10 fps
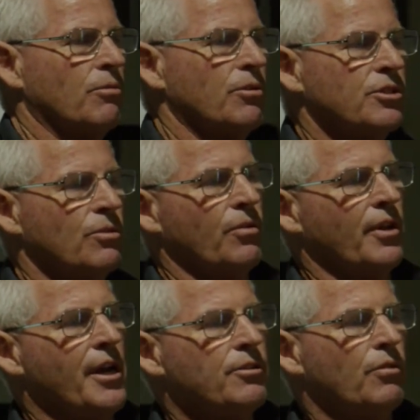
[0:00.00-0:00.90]
restore the
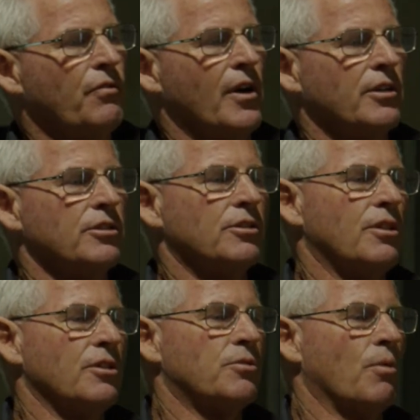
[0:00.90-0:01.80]
natural functions of
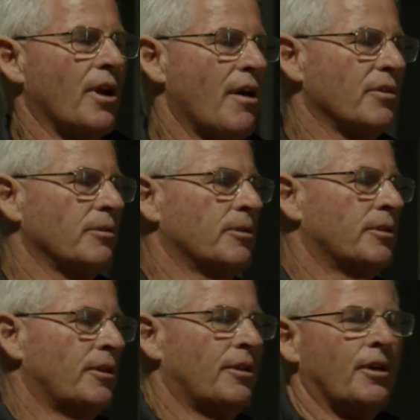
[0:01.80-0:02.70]
the Swan River.
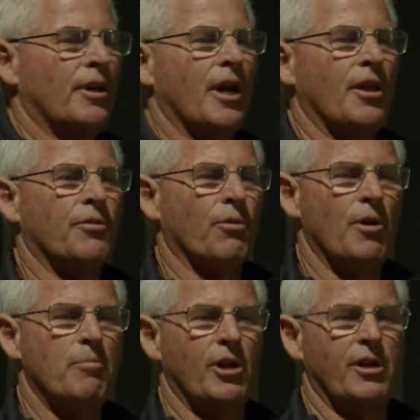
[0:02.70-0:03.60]
And
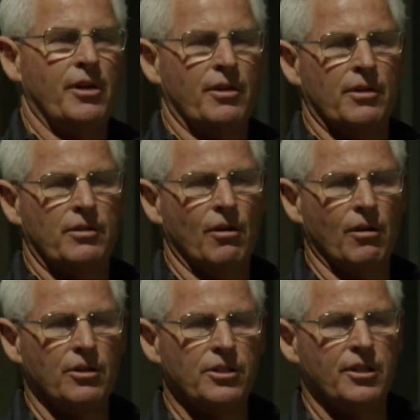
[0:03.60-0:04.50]
$3 billion
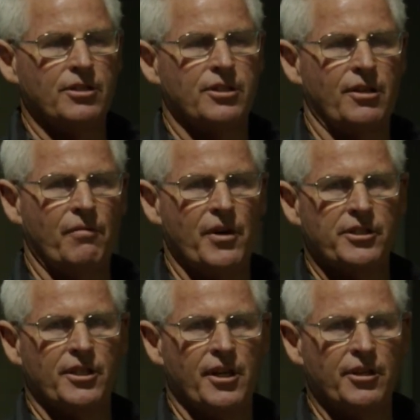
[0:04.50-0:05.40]
gets the
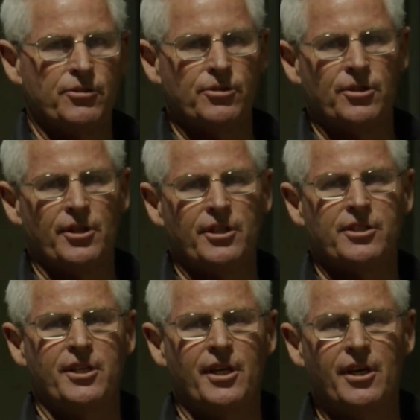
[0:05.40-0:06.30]
investor interested. It's
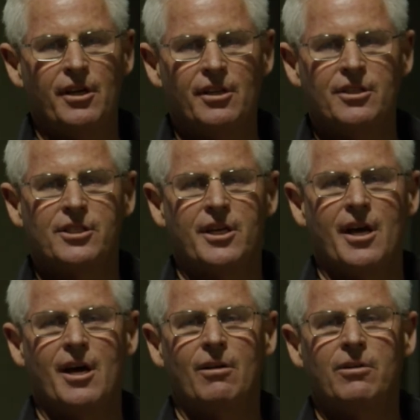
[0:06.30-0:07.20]
getting to the
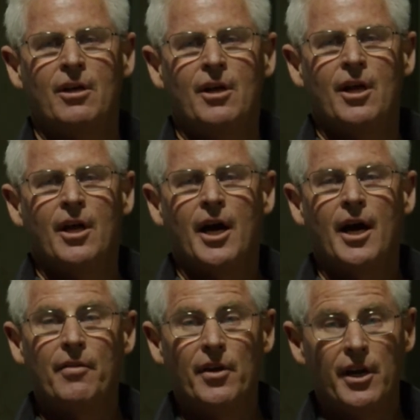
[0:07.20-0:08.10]
scale
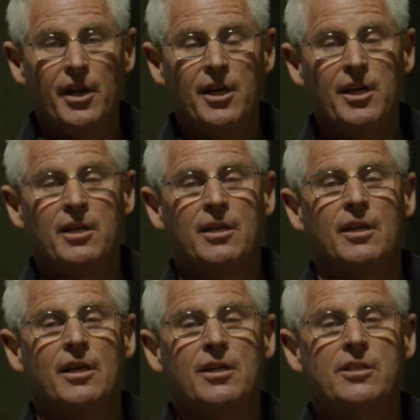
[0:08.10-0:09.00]
that he
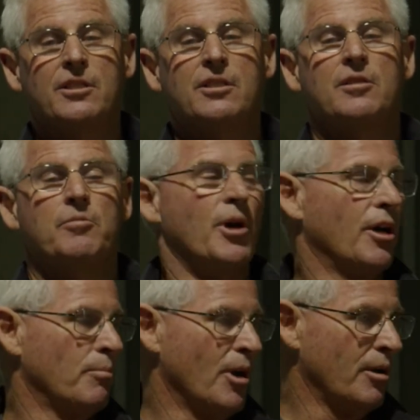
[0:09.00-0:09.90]
needs to be
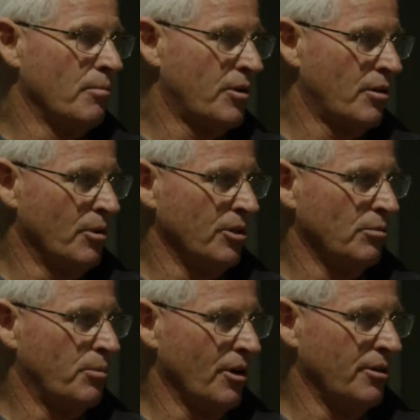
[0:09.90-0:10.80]
able to make commercial
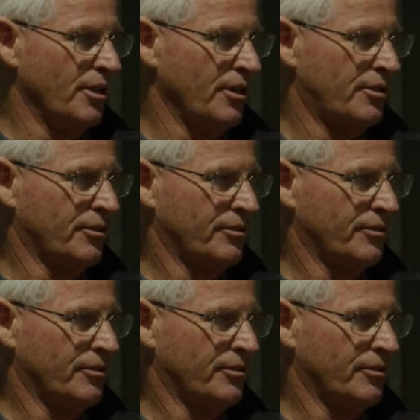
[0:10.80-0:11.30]
projects.